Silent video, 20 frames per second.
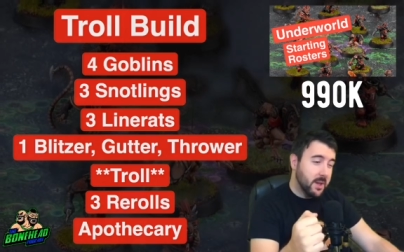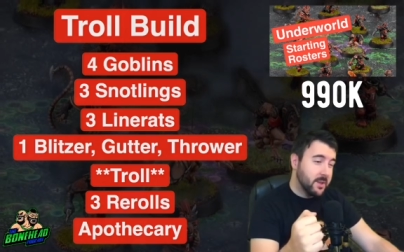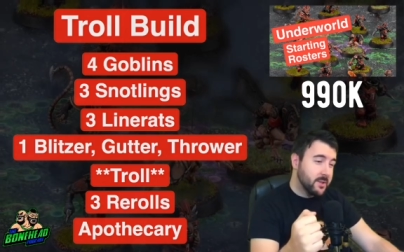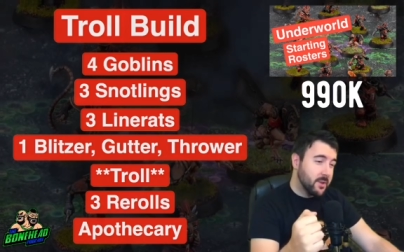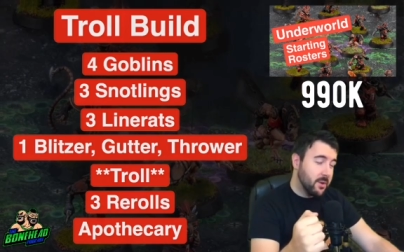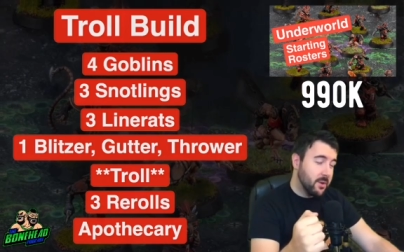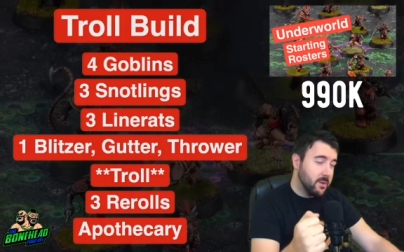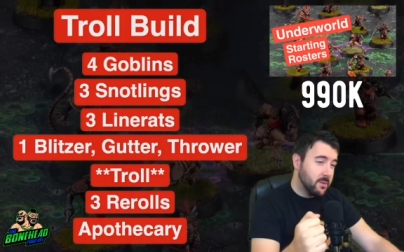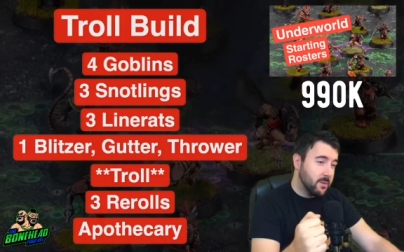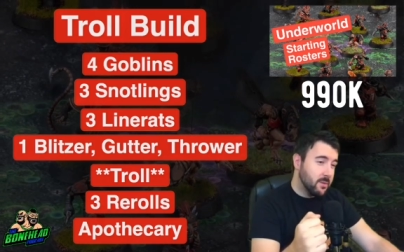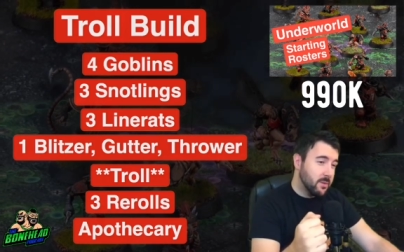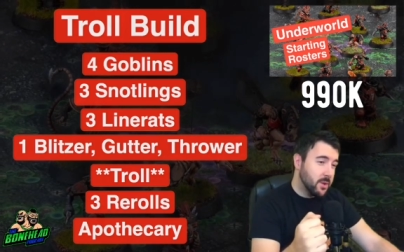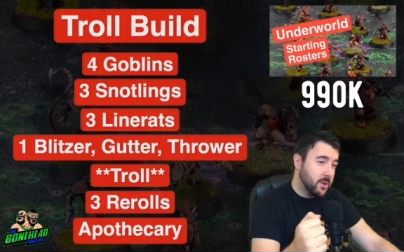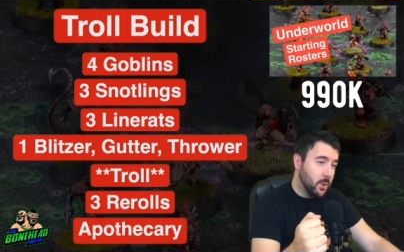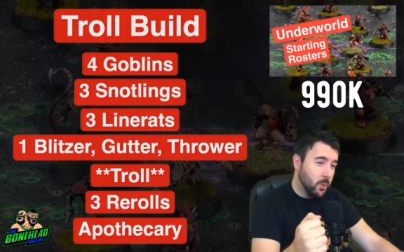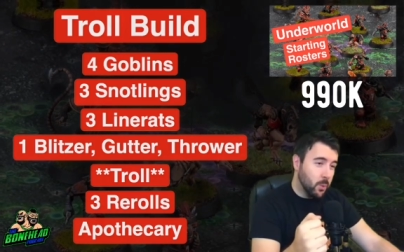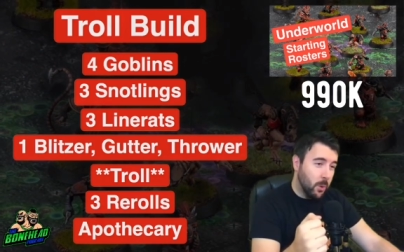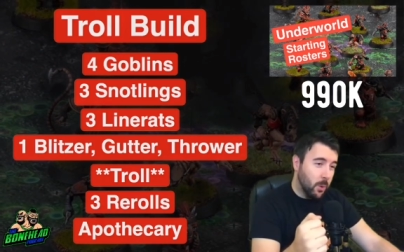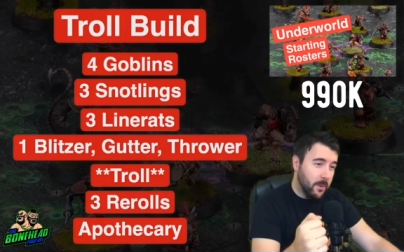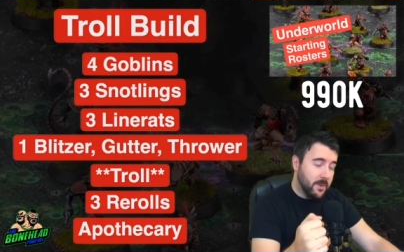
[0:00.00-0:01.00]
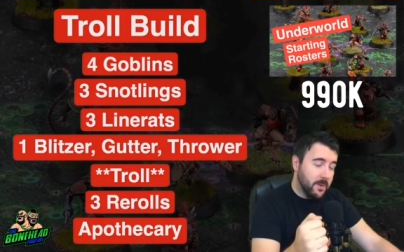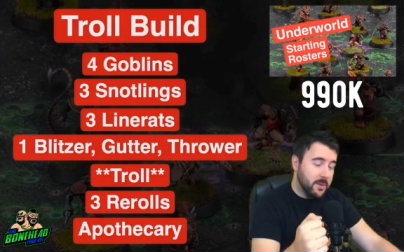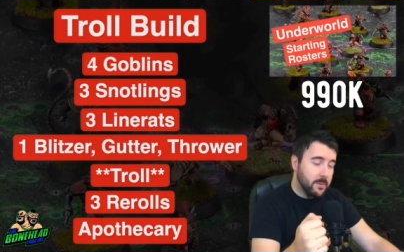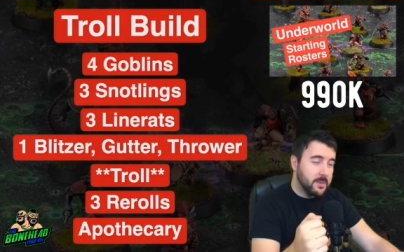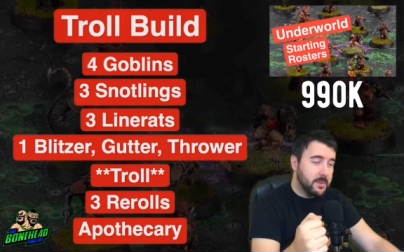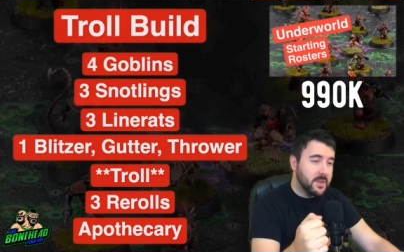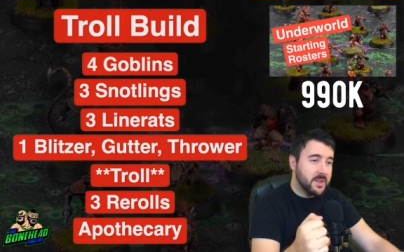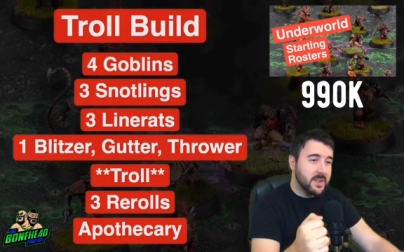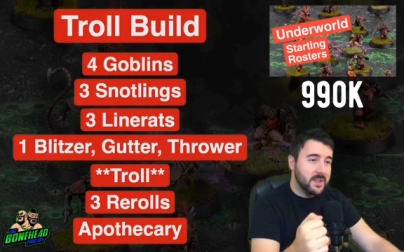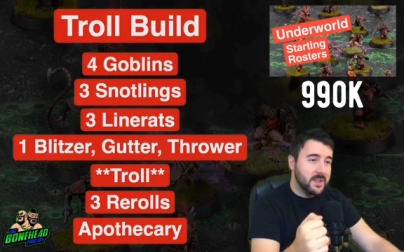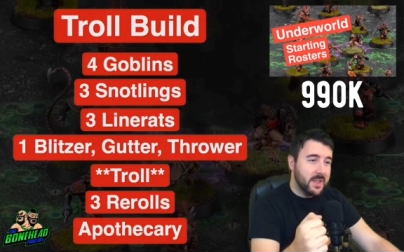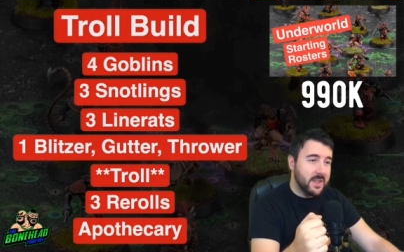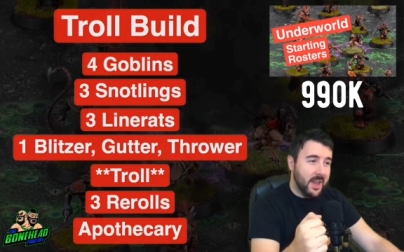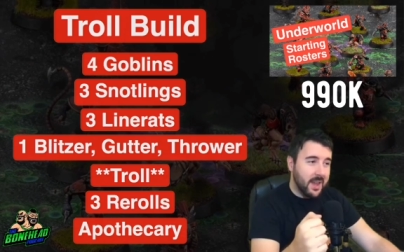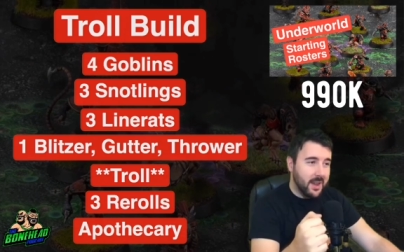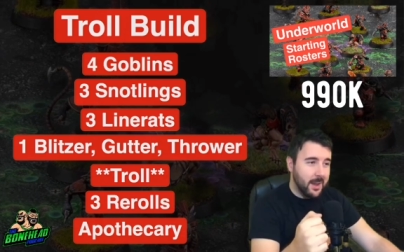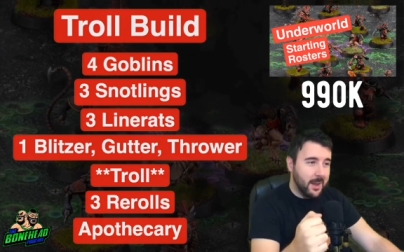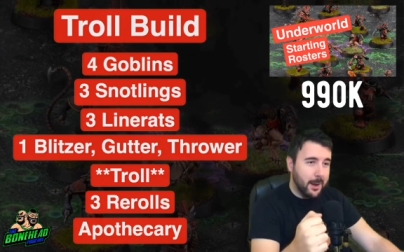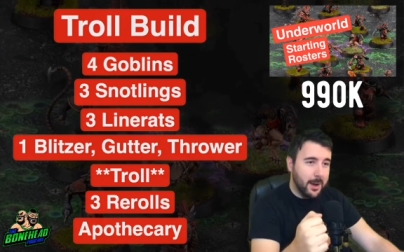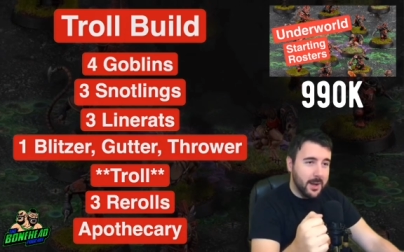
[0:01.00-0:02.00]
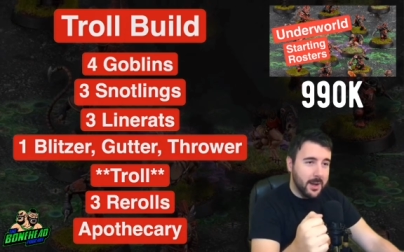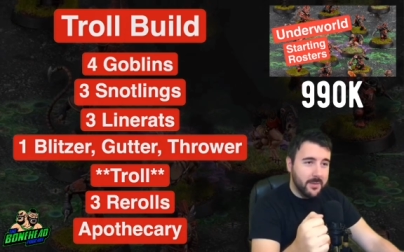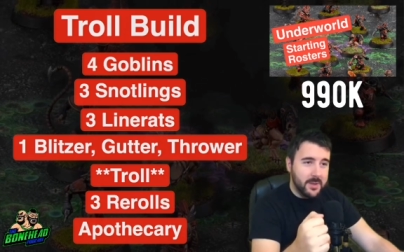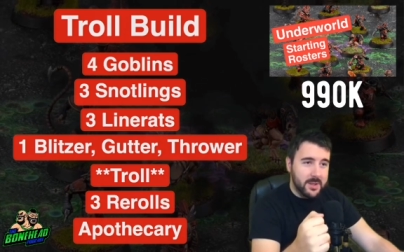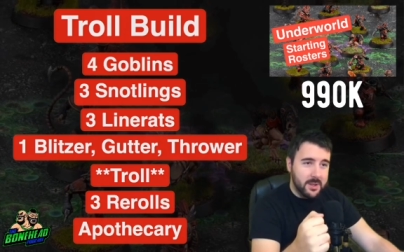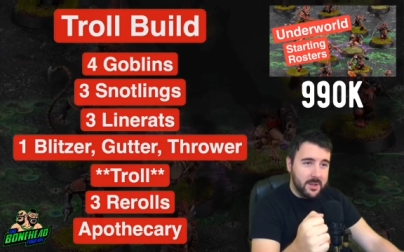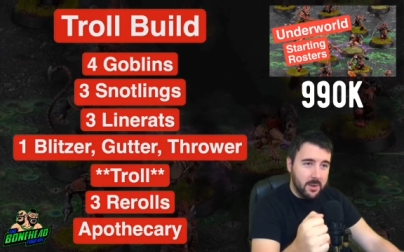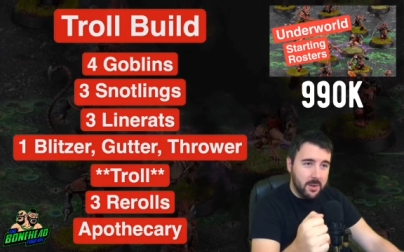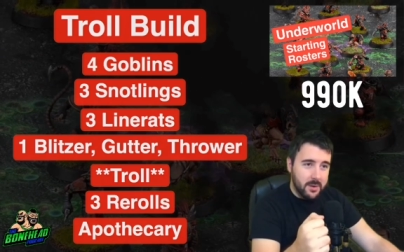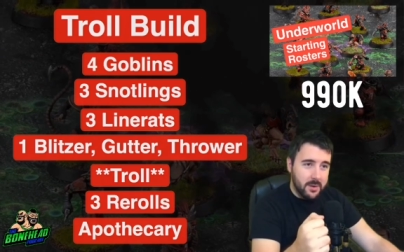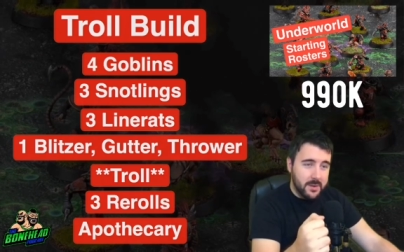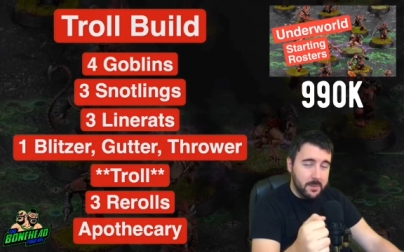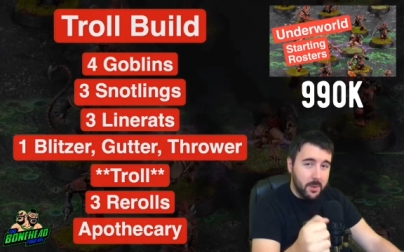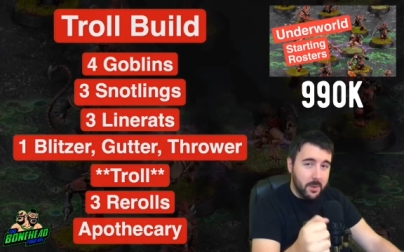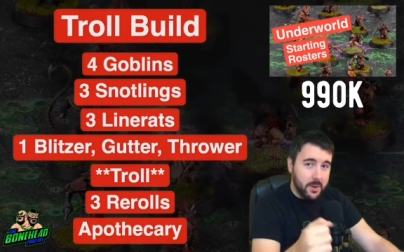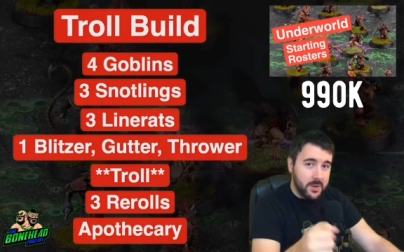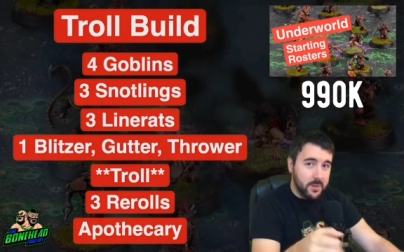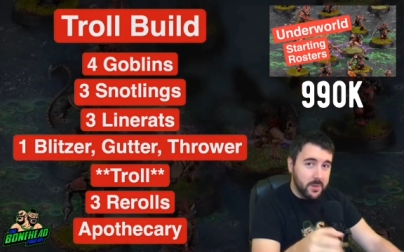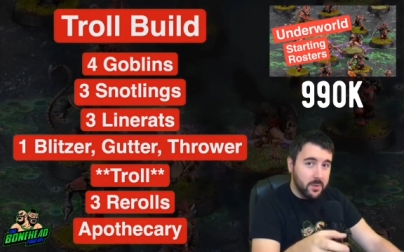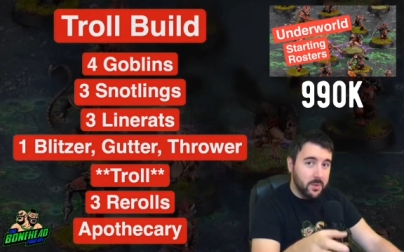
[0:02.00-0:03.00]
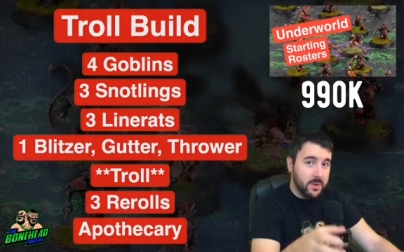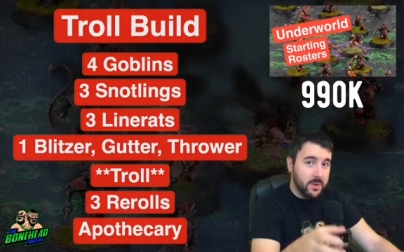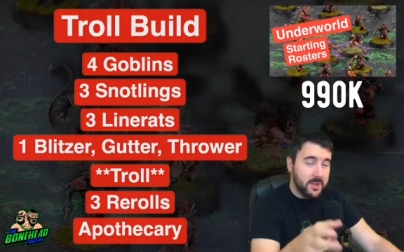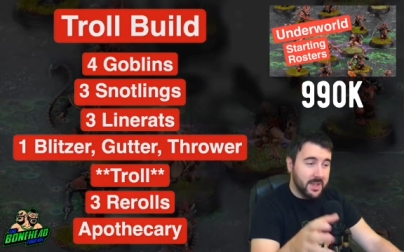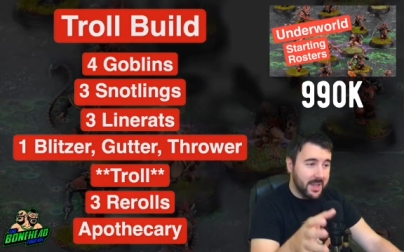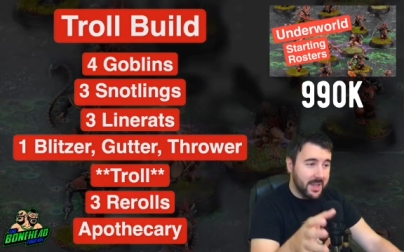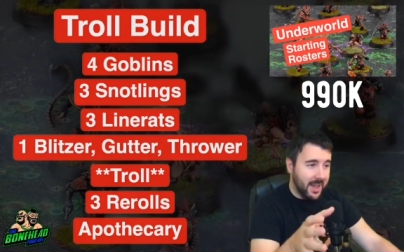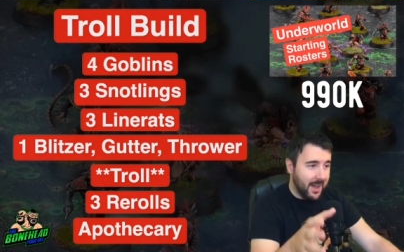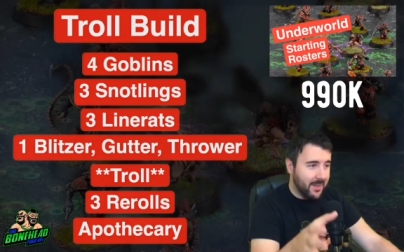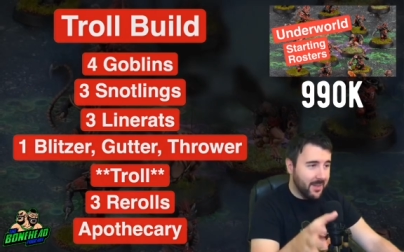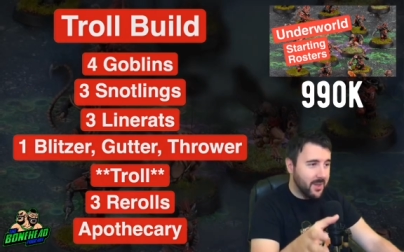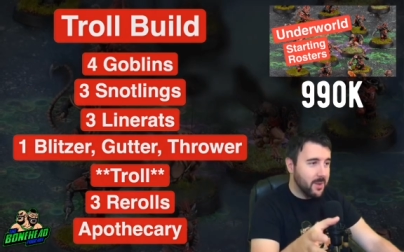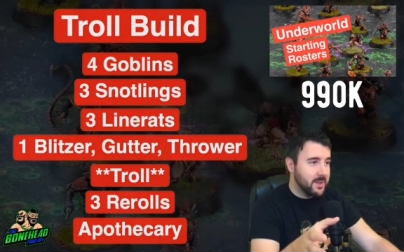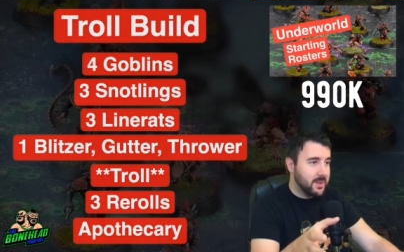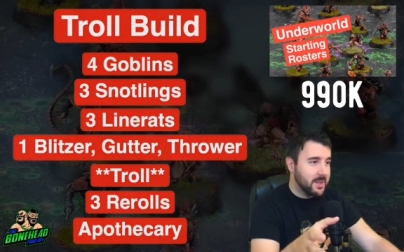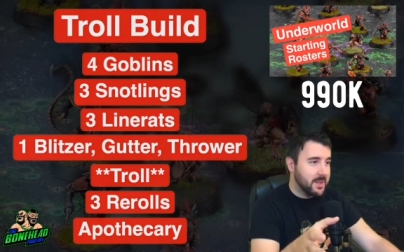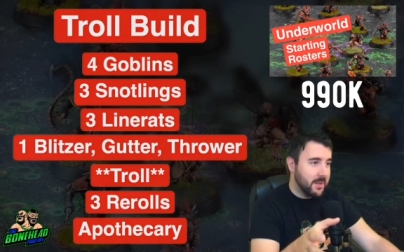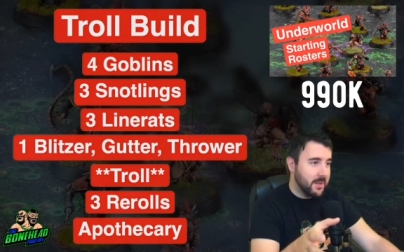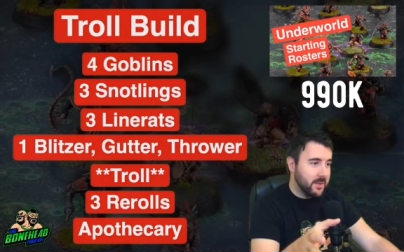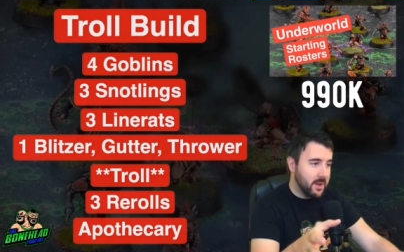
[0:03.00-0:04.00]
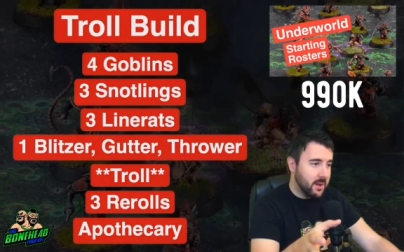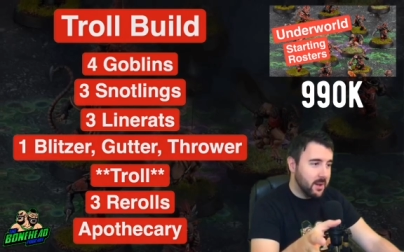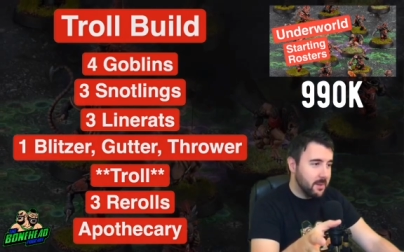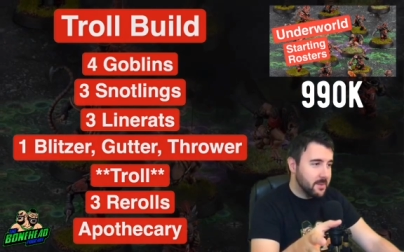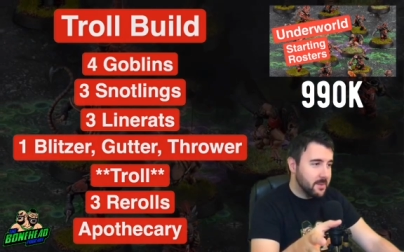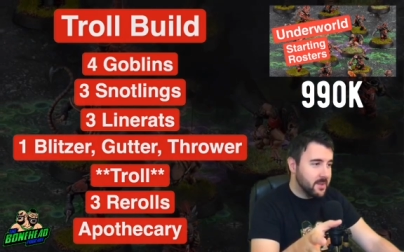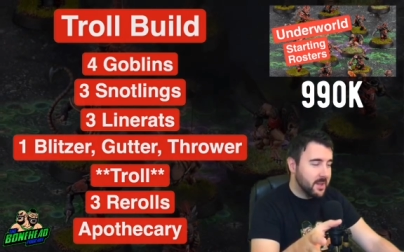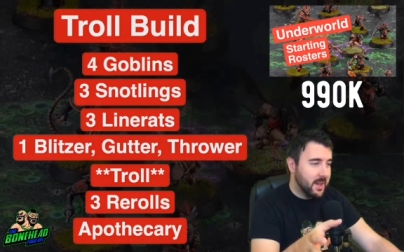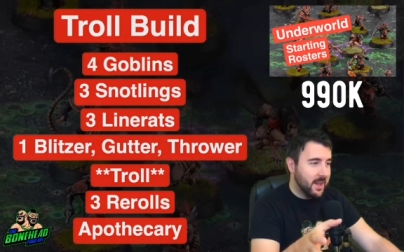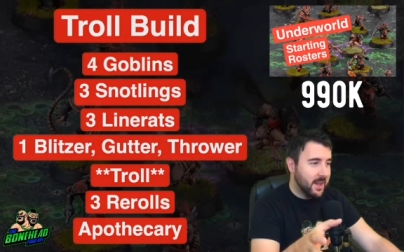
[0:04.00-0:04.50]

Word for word: So you want them to stay alive as long as possible to get those level ups,